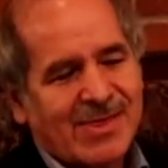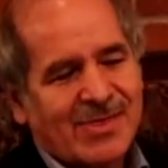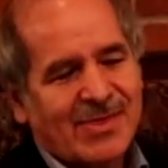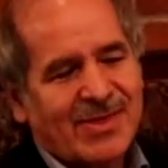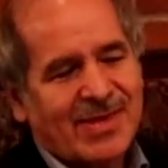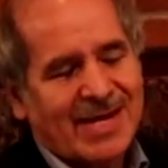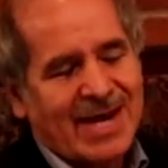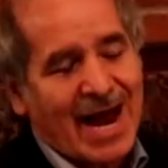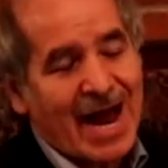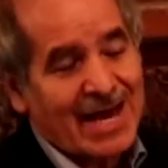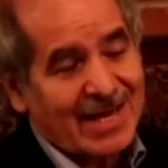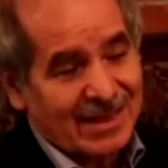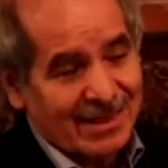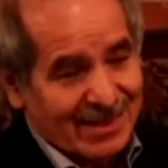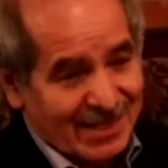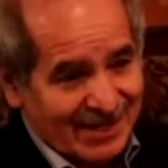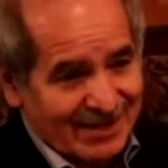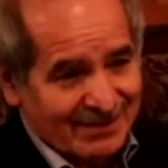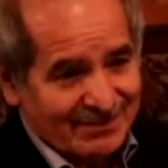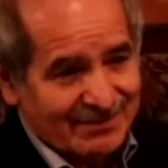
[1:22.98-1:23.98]
that I
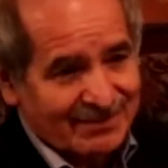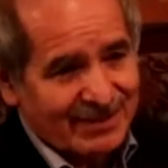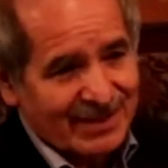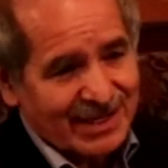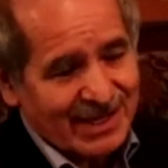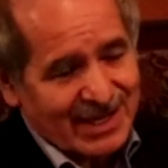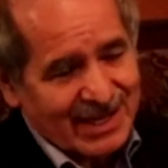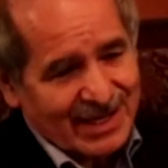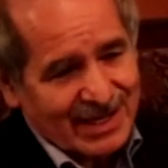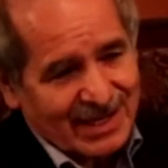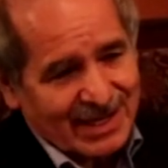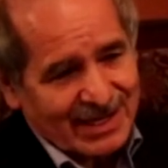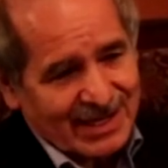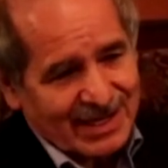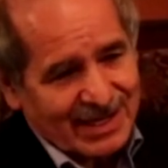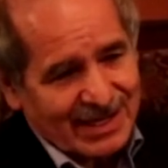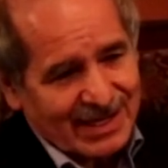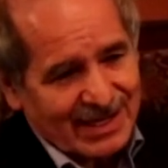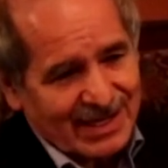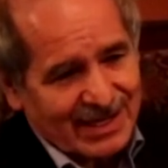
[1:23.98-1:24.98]
love,
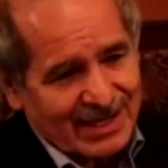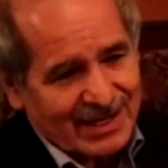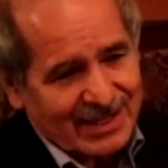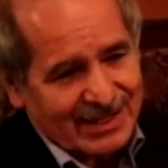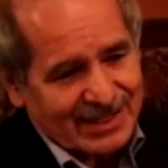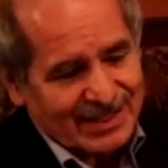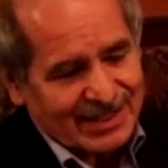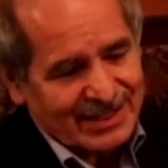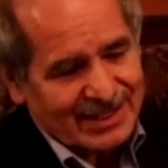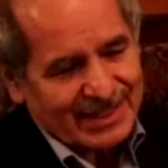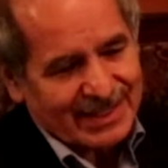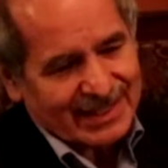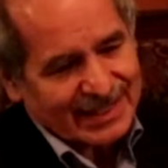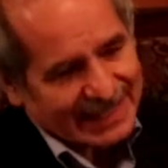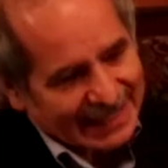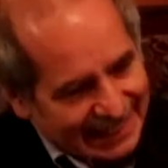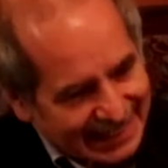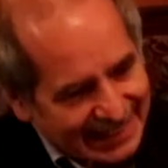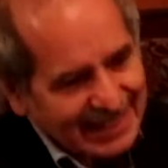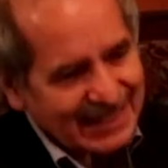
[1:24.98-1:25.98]
uh,
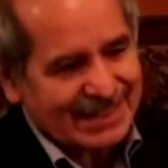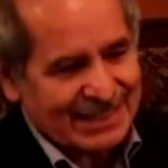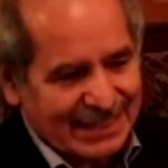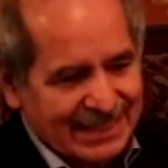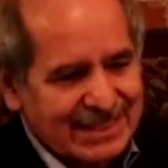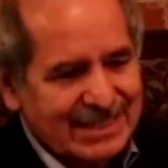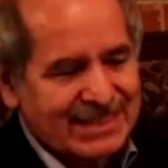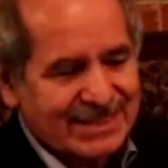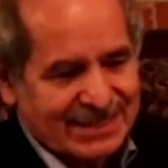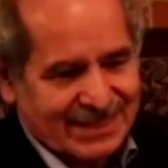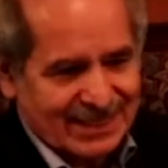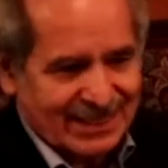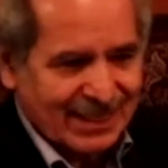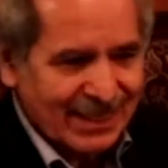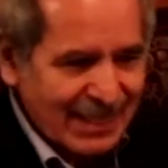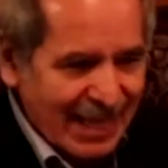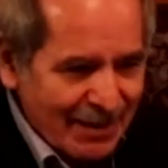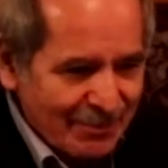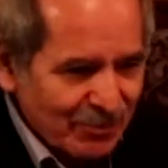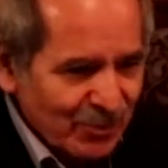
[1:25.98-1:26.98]
it is
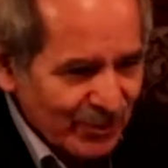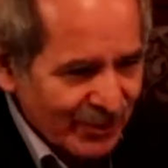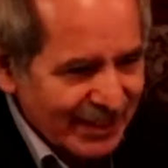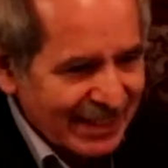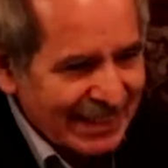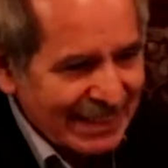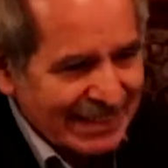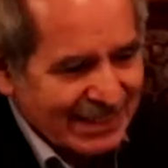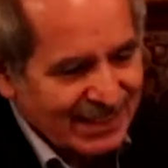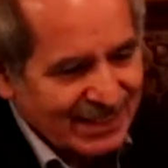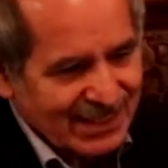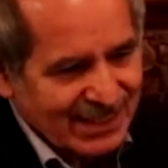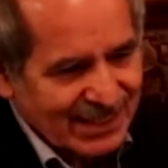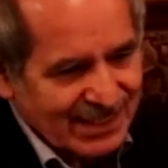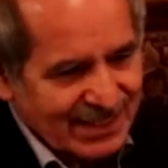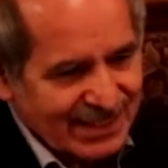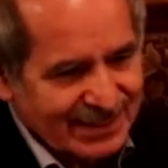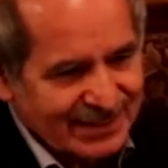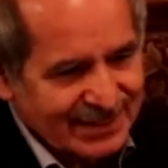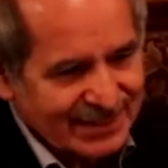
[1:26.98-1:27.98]
Lamborn.
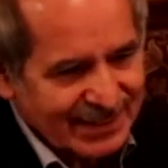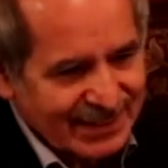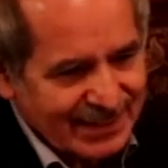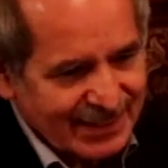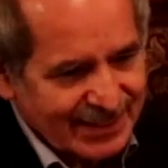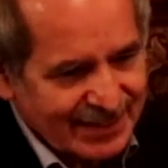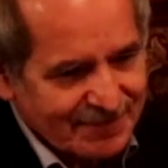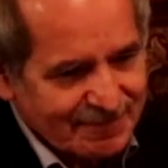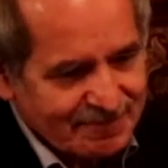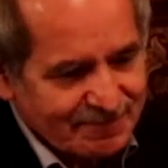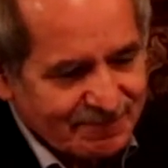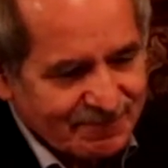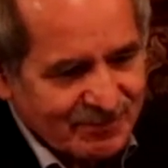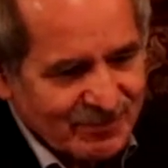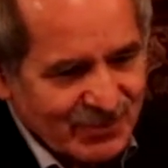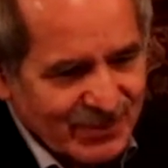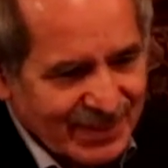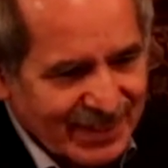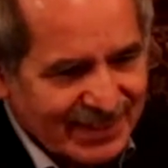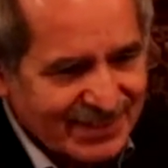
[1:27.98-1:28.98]
It's a
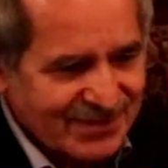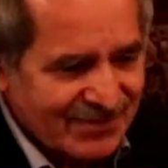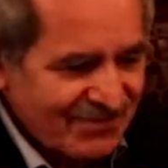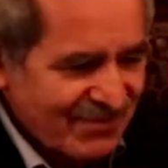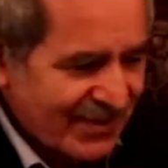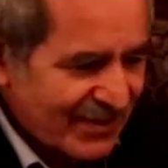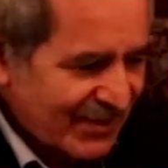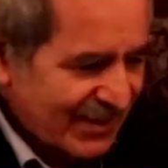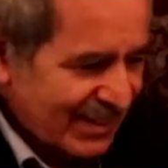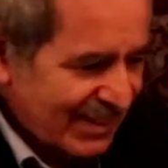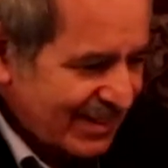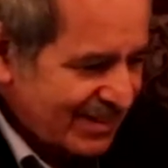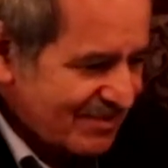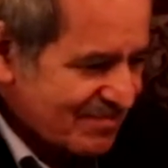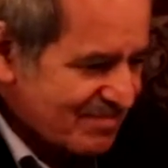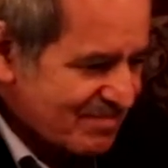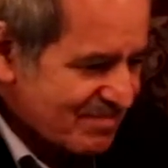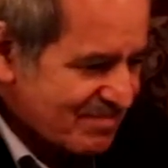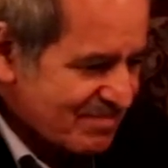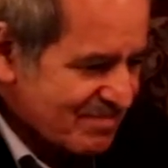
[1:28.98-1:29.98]
very
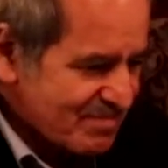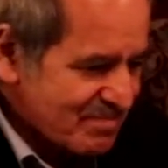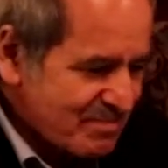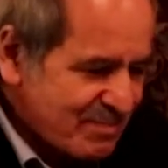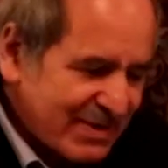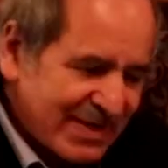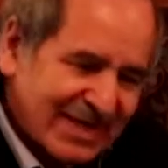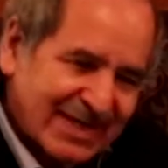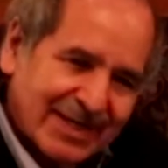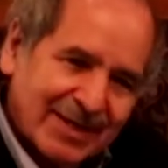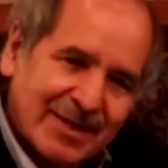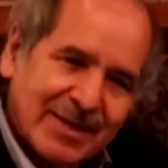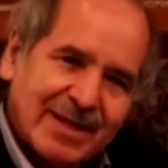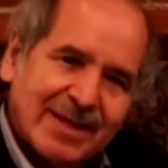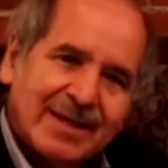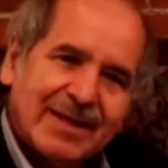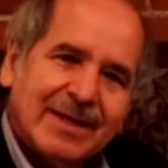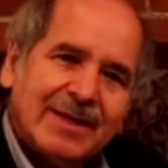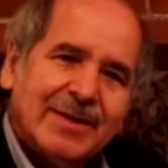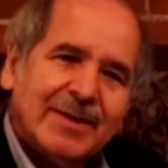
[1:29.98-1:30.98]
big,
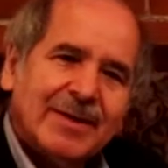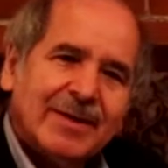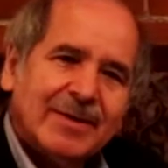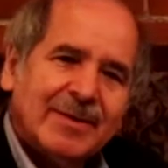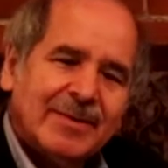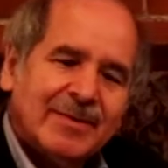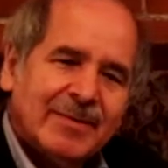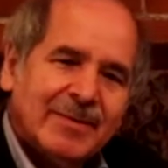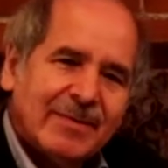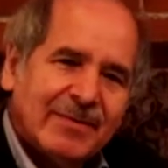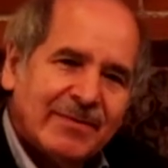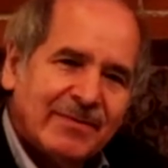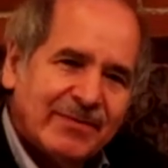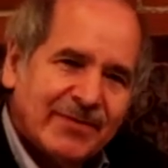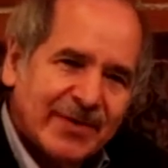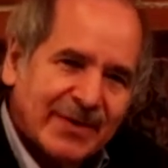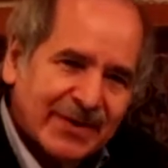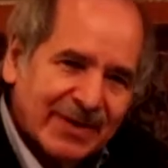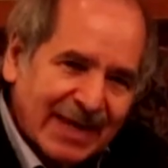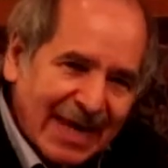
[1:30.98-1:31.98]

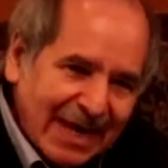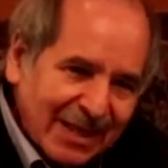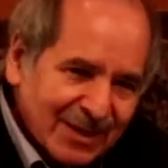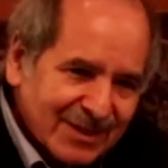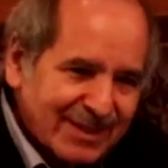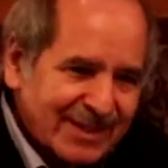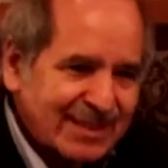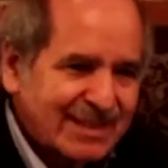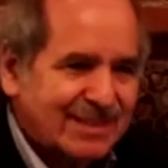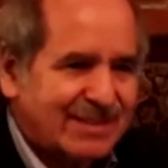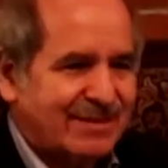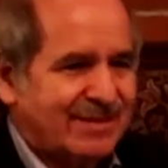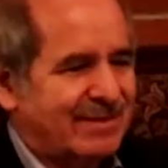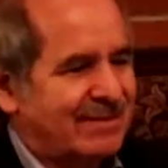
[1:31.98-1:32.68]
very elegant,